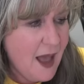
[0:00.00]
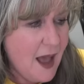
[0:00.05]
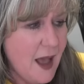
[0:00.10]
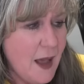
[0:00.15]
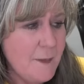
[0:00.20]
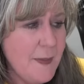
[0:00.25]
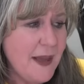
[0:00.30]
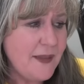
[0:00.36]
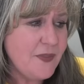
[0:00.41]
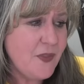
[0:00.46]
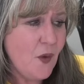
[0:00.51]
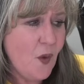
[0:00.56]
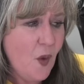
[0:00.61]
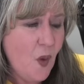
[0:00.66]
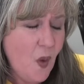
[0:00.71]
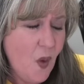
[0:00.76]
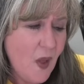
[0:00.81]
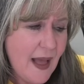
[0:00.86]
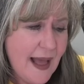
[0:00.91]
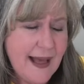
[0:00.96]
about the
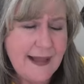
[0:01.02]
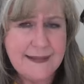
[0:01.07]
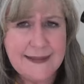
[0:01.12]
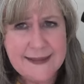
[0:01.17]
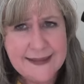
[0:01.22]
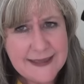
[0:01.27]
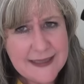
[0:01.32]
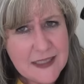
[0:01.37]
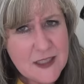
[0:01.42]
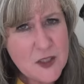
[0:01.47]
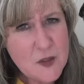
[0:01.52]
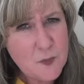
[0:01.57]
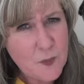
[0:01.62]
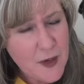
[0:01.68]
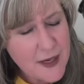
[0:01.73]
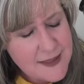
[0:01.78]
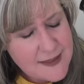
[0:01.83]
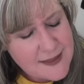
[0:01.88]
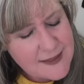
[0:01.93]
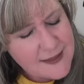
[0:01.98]
whole
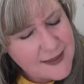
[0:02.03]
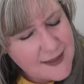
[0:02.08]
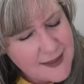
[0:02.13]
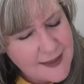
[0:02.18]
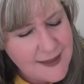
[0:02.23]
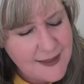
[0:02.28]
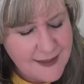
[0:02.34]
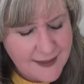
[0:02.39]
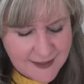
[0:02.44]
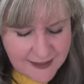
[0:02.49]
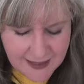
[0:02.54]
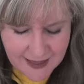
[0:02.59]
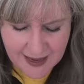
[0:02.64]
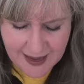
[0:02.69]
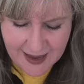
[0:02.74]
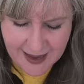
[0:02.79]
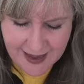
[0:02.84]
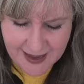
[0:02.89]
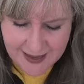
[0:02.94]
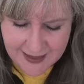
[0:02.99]
Express thing and
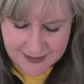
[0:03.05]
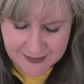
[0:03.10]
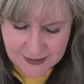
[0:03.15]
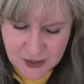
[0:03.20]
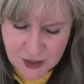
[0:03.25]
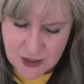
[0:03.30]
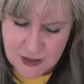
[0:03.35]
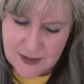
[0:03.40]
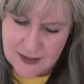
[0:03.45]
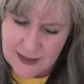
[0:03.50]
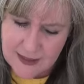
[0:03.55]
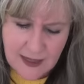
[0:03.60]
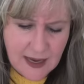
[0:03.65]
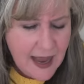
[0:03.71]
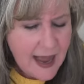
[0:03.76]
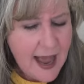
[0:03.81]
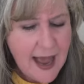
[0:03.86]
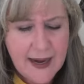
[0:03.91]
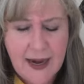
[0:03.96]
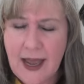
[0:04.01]
and she's like,
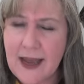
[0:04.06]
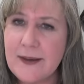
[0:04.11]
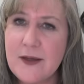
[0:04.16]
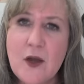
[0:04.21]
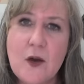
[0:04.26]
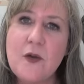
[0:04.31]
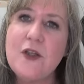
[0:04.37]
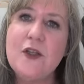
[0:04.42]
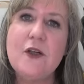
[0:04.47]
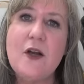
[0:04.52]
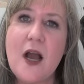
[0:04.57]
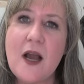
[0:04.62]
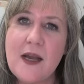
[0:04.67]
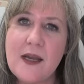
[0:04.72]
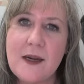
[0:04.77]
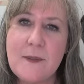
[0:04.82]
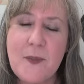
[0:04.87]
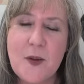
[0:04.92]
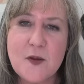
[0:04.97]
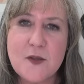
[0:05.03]
"And I know you're not
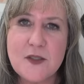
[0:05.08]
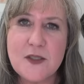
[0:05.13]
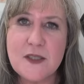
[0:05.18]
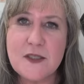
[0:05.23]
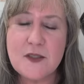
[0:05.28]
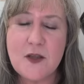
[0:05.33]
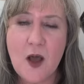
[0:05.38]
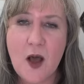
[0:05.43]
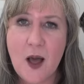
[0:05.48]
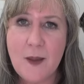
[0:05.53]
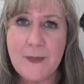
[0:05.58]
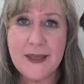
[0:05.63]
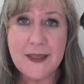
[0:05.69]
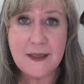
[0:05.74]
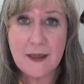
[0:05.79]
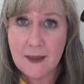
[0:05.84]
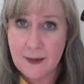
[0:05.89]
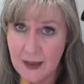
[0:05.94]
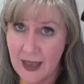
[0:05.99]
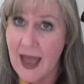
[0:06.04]
going to post this comment."
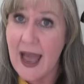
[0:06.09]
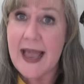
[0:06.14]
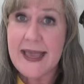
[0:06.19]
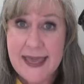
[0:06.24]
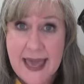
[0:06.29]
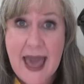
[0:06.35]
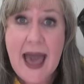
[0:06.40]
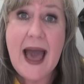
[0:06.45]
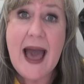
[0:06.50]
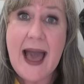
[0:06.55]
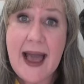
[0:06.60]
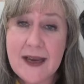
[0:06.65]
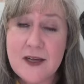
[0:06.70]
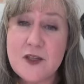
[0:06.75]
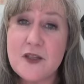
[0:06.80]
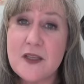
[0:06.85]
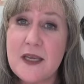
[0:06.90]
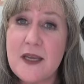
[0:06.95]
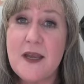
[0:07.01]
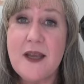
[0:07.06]
And I, "Yeah,
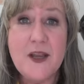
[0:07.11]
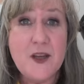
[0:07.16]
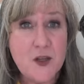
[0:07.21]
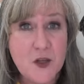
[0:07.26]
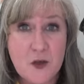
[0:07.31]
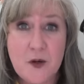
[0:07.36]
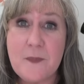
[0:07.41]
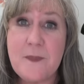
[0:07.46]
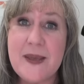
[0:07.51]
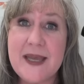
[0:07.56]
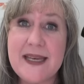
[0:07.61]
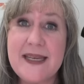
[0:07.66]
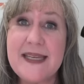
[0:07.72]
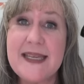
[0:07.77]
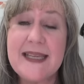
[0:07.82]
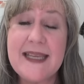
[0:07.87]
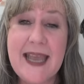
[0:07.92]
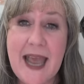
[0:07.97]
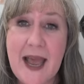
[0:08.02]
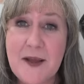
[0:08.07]
actually, your
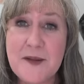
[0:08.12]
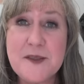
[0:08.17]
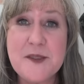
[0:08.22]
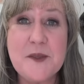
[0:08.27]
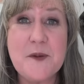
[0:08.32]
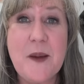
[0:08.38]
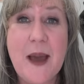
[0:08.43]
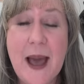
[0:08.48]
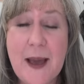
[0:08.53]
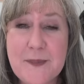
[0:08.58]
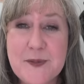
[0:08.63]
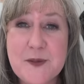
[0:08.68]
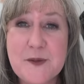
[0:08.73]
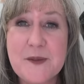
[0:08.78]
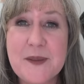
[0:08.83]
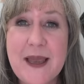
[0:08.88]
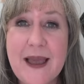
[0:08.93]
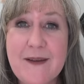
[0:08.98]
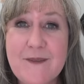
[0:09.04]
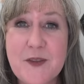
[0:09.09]
opinion counts. You
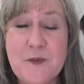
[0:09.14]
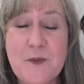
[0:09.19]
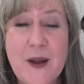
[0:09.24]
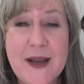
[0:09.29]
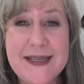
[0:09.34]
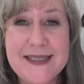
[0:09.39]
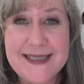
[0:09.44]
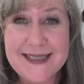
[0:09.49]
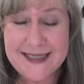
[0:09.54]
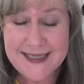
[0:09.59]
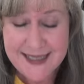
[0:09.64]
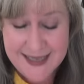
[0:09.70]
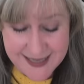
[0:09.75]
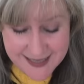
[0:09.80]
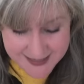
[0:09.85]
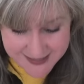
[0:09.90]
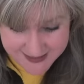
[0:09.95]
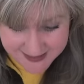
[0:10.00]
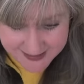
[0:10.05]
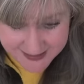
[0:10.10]
absolutely have the right to
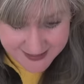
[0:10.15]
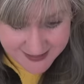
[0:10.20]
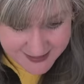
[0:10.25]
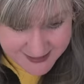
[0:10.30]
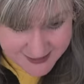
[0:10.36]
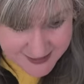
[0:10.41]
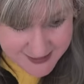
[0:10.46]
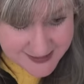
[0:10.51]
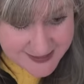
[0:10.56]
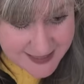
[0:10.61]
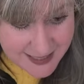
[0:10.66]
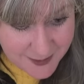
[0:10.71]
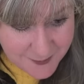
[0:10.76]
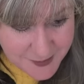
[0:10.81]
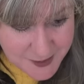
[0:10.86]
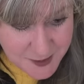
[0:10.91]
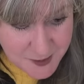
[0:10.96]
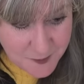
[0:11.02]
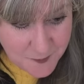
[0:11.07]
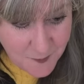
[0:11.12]
to to say
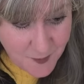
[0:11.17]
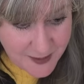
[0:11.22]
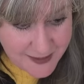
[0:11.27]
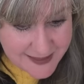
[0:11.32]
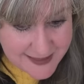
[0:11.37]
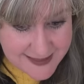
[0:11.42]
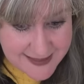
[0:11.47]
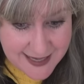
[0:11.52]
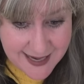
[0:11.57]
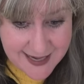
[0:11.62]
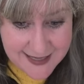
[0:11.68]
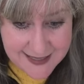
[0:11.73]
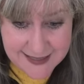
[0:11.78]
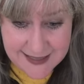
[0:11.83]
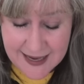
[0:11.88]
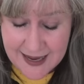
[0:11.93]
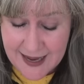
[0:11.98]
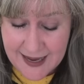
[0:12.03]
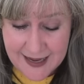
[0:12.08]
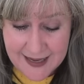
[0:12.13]
what you want to say." And
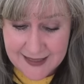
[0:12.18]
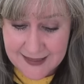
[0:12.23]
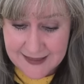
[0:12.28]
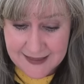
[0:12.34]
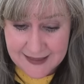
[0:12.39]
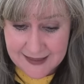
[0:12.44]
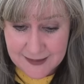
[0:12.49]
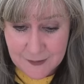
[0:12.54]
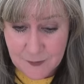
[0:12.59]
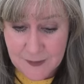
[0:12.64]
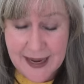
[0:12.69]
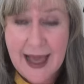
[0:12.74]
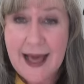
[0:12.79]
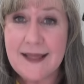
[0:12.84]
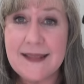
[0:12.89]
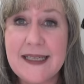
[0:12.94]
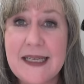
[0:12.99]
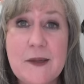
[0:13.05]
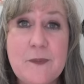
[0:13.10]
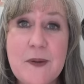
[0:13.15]
and in
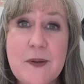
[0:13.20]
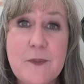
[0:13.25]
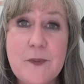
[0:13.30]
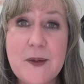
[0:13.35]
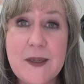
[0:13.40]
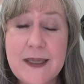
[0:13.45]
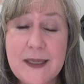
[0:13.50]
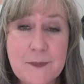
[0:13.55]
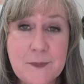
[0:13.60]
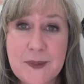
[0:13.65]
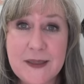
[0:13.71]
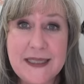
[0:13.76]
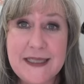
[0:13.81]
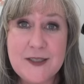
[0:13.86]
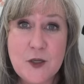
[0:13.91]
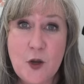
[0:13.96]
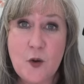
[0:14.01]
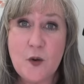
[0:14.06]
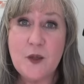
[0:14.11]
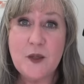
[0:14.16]
reality, we were in complete and
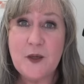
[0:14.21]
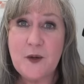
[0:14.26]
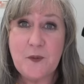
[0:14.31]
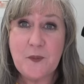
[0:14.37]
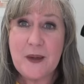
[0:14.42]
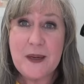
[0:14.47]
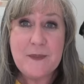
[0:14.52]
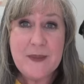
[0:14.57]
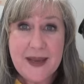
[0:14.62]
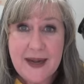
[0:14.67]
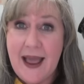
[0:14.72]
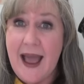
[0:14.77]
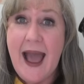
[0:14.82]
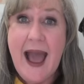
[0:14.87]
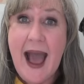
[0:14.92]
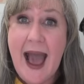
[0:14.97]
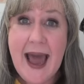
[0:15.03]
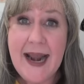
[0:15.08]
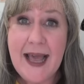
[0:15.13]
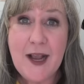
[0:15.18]
total agreement.
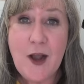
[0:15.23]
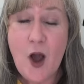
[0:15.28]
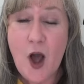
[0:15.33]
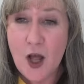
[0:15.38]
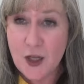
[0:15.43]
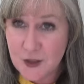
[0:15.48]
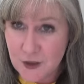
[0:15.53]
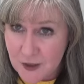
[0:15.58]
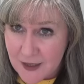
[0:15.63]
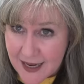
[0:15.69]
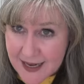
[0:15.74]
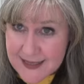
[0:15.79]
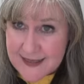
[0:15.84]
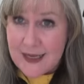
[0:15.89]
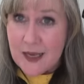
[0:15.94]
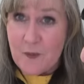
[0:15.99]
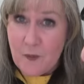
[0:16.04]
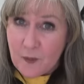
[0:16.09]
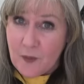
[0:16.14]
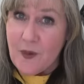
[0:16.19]
And I called her and I
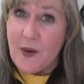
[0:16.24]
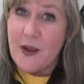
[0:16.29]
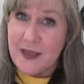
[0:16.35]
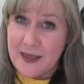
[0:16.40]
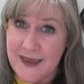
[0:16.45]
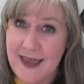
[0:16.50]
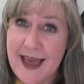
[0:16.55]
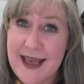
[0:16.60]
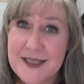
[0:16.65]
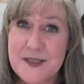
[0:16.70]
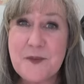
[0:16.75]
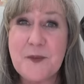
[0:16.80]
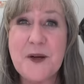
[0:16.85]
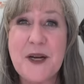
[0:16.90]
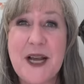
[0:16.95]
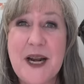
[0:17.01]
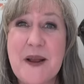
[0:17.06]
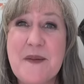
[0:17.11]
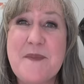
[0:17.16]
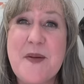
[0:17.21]
said, Yes, we're
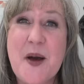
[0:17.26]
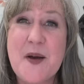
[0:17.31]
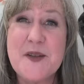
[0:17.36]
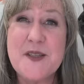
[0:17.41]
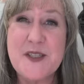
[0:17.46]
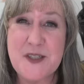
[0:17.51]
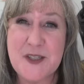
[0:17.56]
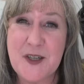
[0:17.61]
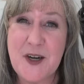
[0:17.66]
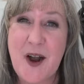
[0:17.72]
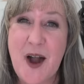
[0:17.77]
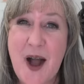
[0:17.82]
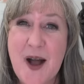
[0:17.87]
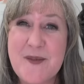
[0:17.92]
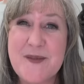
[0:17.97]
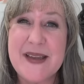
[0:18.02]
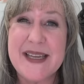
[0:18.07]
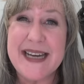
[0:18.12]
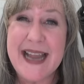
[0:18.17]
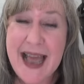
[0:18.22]
going to post your
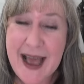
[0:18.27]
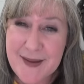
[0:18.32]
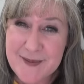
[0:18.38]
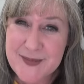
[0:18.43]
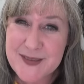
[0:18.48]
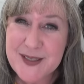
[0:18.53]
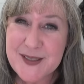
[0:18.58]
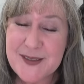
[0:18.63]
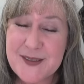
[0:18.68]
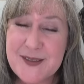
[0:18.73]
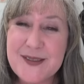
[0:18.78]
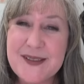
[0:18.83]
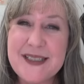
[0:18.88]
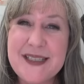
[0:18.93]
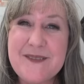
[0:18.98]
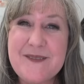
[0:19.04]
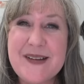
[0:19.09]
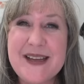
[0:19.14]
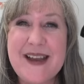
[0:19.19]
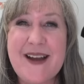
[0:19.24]
comment.
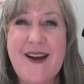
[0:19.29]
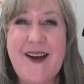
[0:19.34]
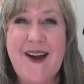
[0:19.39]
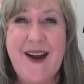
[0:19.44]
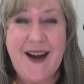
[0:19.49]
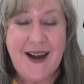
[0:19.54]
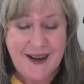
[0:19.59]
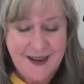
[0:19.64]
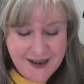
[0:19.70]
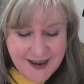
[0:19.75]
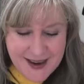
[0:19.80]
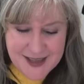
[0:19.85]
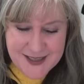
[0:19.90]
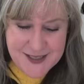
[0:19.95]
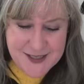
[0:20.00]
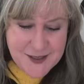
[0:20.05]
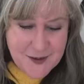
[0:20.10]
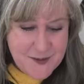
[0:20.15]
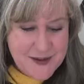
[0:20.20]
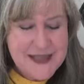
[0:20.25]
Absolutely, we are.
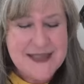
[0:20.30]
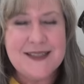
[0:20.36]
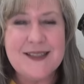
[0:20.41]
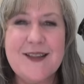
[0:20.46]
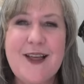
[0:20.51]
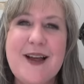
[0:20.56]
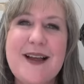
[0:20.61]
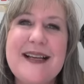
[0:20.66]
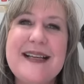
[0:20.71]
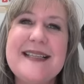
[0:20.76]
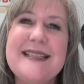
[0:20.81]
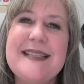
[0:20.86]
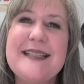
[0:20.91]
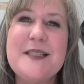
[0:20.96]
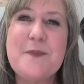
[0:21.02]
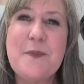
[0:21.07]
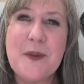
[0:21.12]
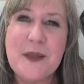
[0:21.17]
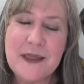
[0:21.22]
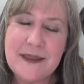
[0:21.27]
So, as long as
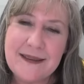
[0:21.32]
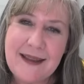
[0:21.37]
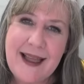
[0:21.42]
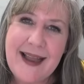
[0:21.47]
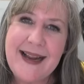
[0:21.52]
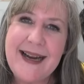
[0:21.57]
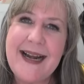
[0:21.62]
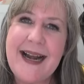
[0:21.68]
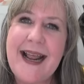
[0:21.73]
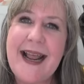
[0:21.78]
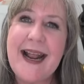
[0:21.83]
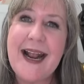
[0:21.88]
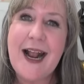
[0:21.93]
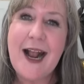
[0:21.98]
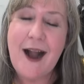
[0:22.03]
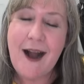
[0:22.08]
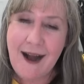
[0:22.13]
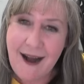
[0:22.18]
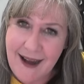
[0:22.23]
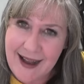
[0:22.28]
it's polite and
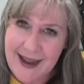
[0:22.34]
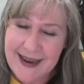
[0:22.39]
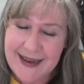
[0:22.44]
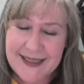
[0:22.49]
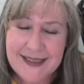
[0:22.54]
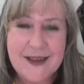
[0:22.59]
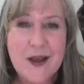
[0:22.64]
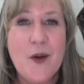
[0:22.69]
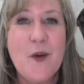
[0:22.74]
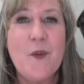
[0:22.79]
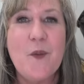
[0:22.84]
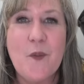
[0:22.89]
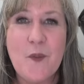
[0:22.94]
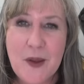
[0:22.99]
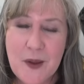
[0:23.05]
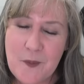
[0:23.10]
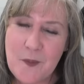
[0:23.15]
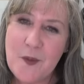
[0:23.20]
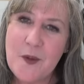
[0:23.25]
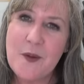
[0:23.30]
kind,
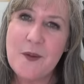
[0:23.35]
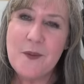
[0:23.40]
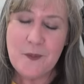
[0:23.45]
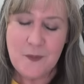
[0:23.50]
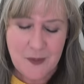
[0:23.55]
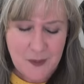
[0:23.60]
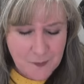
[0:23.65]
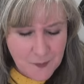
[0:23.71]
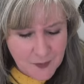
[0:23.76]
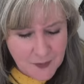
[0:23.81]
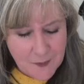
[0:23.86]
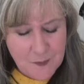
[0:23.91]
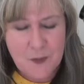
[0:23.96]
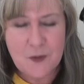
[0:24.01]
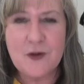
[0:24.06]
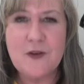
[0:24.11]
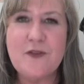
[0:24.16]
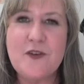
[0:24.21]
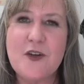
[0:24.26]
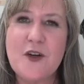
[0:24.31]
we will we will
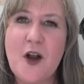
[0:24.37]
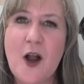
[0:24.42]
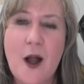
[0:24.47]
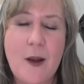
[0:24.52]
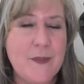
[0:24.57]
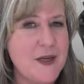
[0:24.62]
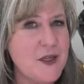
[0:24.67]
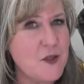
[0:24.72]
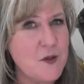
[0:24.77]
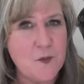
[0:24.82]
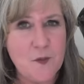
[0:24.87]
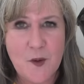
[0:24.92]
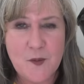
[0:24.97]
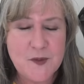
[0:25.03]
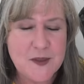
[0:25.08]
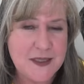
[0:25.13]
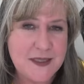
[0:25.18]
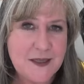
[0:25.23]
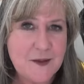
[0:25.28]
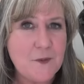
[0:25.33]
approve your comment you won't
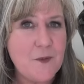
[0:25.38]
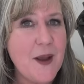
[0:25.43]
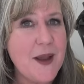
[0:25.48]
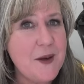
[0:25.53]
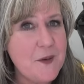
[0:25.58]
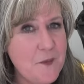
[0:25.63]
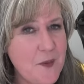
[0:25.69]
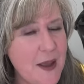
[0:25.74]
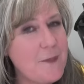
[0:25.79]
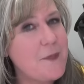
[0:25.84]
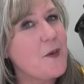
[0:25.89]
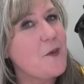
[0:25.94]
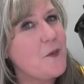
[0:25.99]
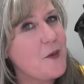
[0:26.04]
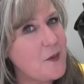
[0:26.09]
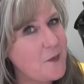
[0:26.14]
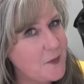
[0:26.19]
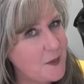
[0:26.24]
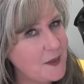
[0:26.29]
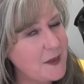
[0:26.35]
see it right away but
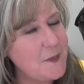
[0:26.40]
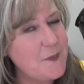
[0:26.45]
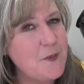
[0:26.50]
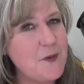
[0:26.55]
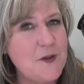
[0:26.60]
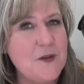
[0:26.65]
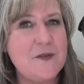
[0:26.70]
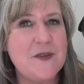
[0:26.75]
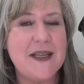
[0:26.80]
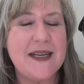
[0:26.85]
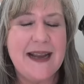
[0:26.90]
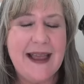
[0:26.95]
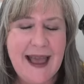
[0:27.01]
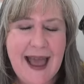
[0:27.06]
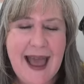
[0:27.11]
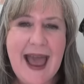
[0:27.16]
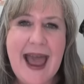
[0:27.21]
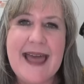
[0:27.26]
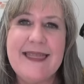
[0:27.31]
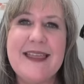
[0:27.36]
we will approve it
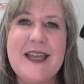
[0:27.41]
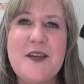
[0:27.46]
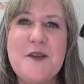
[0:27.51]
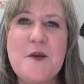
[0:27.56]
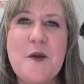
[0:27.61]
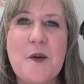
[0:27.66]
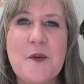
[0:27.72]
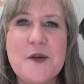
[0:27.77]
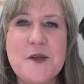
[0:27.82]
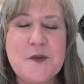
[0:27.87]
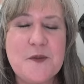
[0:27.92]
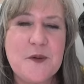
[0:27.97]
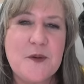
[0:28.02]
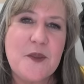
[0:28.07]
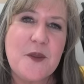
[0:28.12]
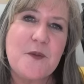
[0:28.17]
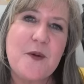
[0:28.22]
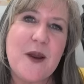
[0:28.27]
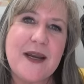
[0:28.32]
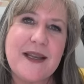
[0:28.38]
and then you go into
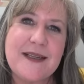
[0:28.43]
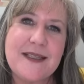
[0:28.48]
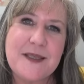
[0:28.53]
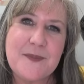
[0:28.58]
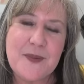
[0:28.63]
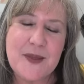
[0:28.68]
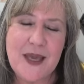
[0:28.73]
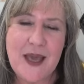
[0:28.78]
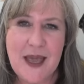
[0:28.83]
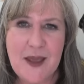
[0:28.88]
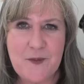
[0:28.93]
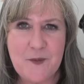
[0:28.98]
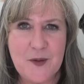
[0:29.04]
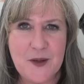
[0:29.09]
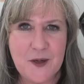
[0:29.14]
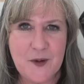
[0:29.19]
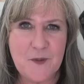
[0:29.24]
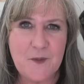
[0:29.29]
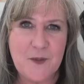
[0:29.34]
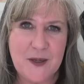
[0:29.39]
the running to be a
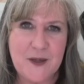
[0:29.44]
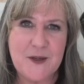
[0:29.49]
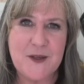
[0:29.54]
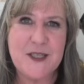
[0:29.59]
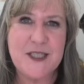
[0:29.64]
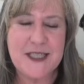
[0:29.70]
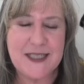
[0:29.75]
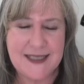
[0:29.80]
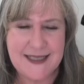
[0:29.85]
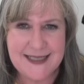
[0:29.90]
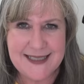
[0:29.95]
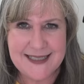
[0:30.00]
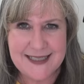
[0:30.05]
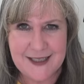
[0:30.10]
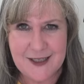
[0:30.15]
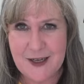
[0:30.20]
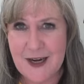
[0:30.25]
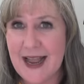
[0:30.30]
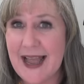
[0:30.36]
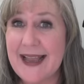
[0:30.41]
winner winner chicken
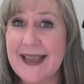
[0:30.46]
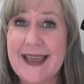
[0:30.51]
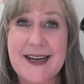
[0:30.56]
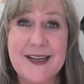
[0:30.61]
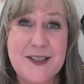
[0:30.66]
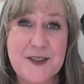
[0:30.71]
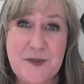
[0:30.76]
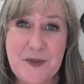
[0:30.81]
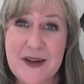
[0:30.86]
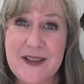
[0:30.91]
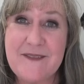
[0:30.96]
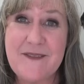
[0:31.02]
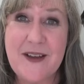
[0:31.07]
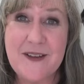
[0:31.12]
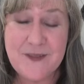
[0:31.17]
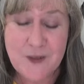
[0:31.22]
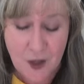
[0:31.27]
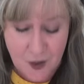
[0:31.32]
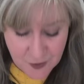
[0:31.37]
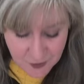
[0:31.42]
dinner and get a
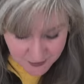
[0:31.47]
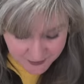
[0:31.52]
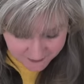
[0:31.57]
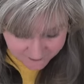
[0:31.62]
$25